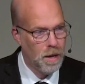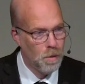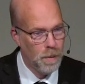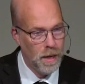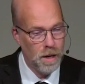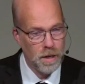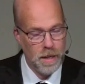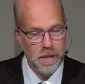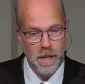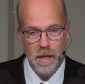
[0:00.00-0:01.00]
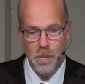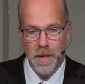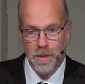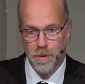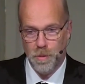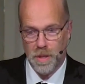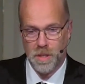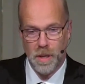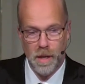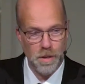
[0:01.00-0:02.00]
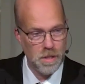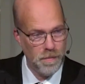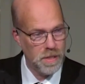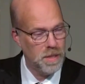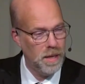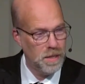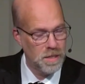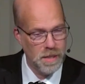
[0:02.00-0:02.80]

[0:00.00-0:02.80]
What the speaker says: We are continuing through the Songs of Ascents.